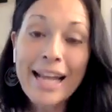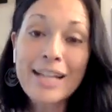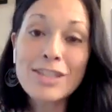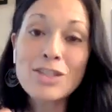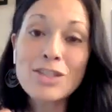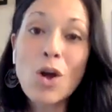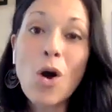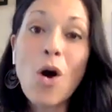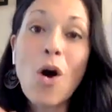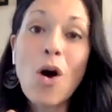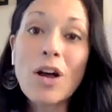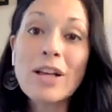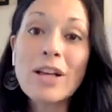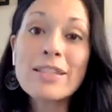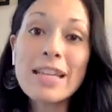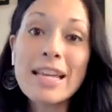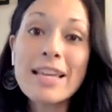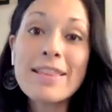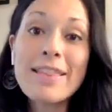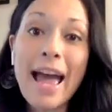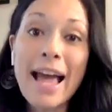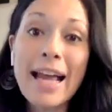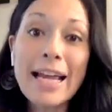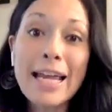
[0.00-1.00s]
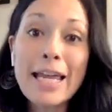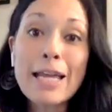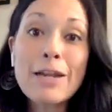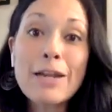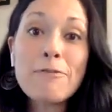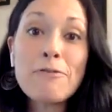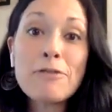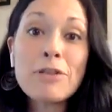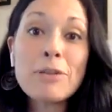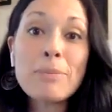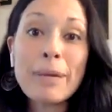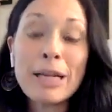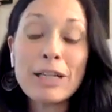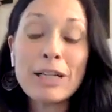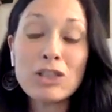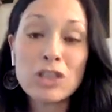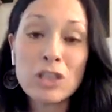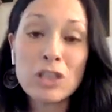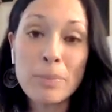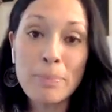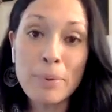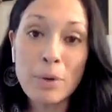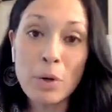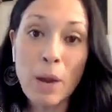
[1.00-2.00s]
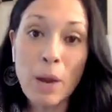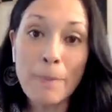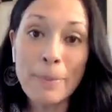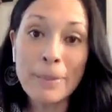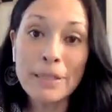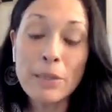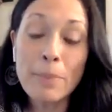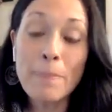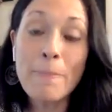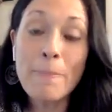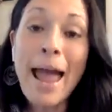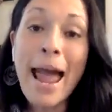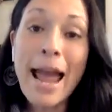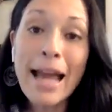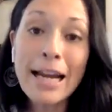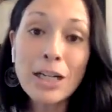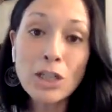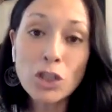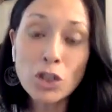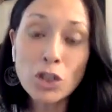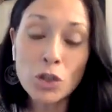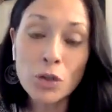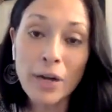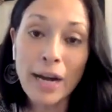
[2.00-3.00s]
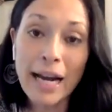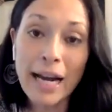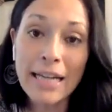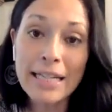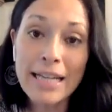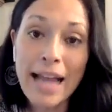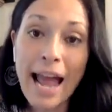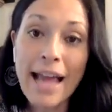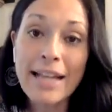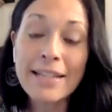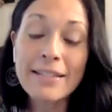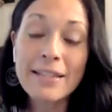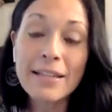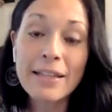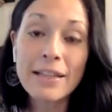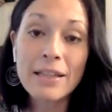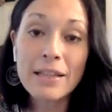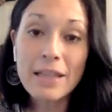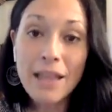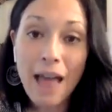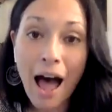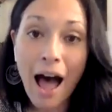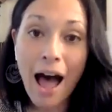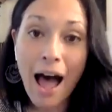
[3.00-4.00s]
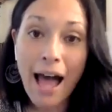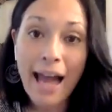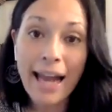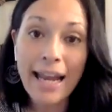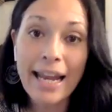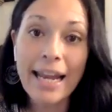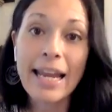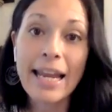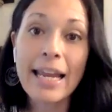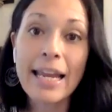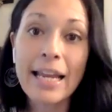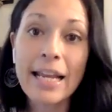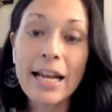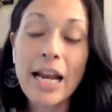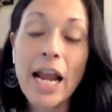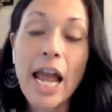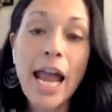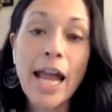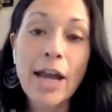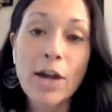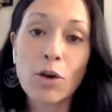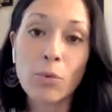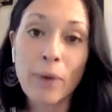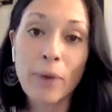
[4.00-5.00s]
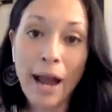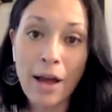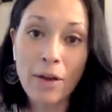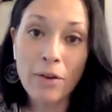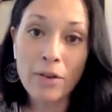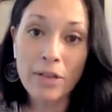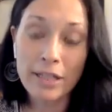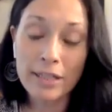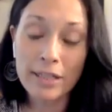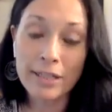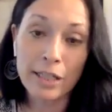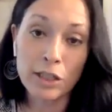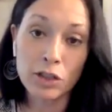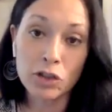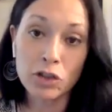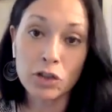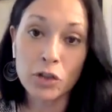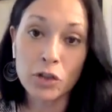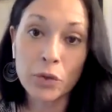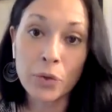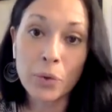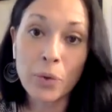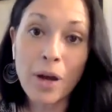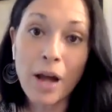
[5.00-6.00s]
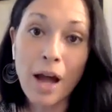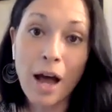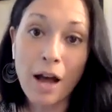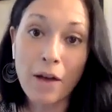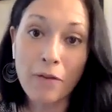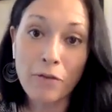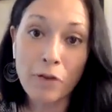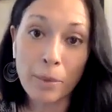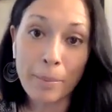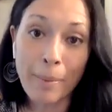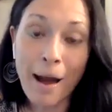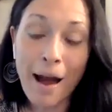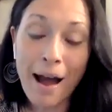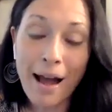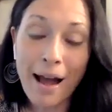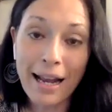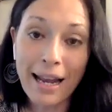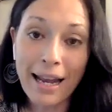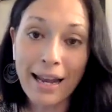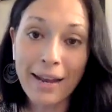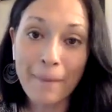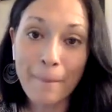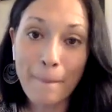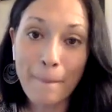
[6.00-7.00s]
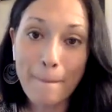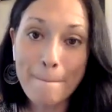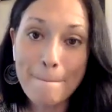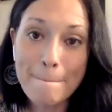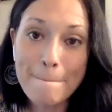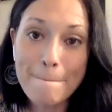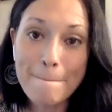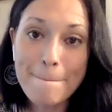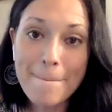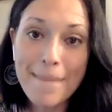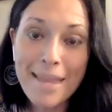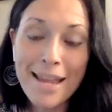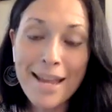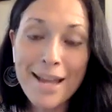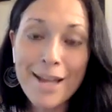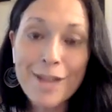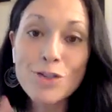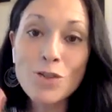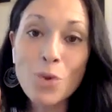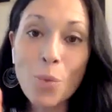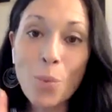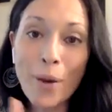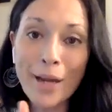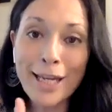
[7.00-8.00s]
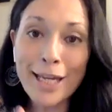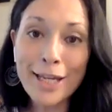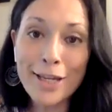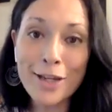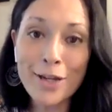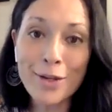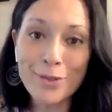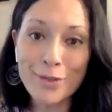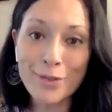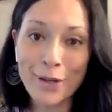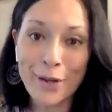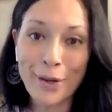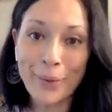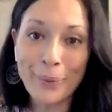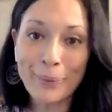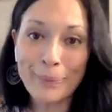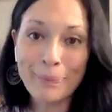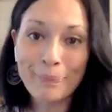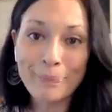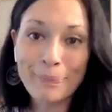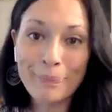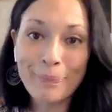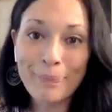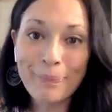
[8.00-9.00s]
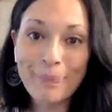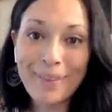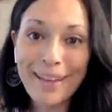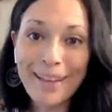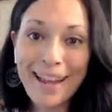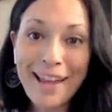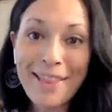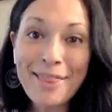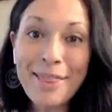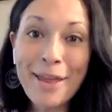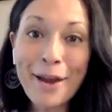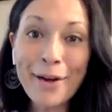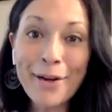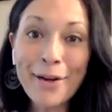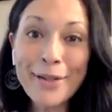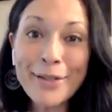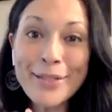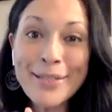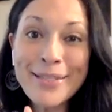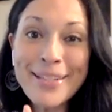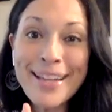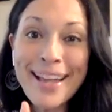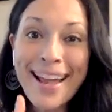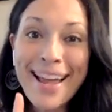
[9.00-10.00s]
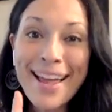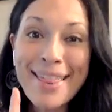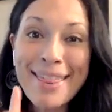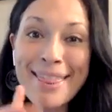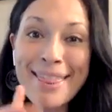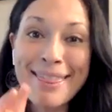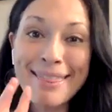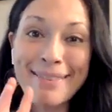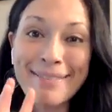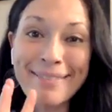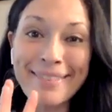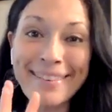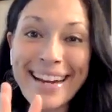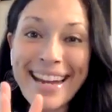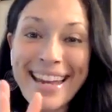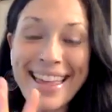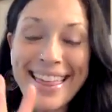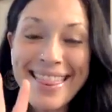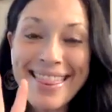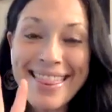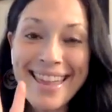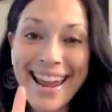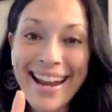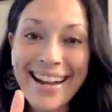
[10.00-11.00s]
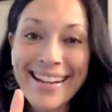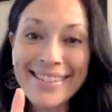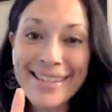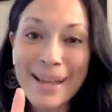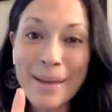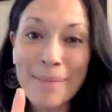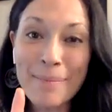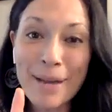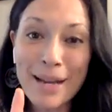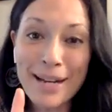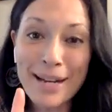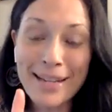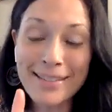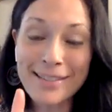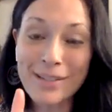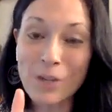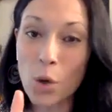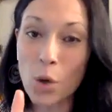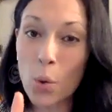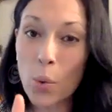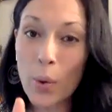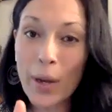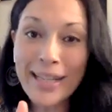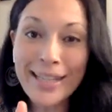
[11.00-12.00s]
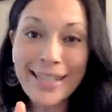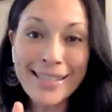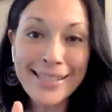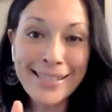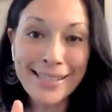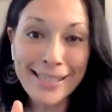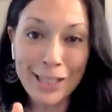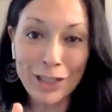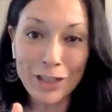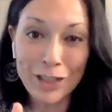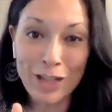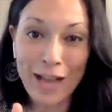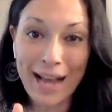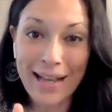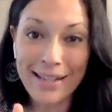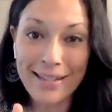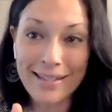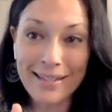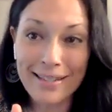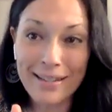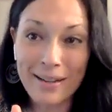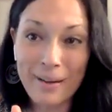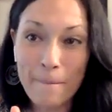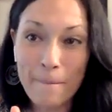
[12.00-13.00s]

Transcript: Is causing that inflammation to build up and to penetrate and to lie in and around the tissue of your body. So what can you do? There's 3 things I'm going to quickly suggest.